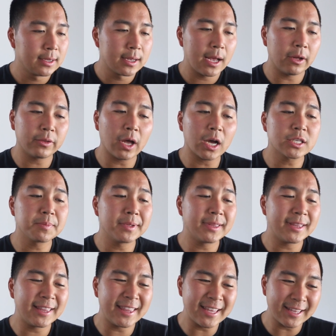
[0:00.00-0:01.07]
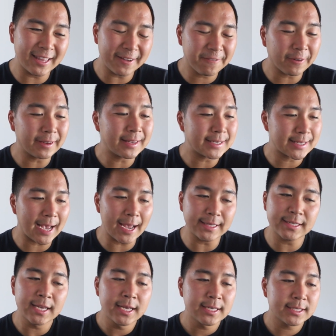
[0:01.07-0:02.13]
How it talks about the different
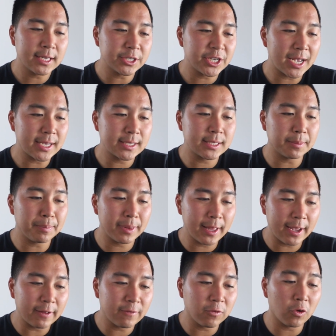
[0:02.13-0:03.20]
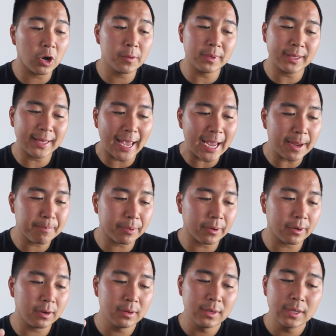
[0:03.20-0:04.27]
designs, such as the planform, the
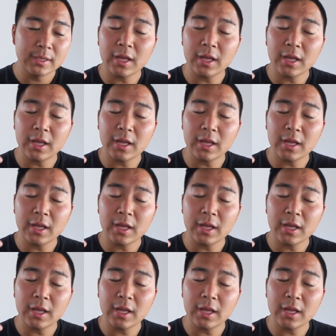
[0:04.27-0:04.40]
taper,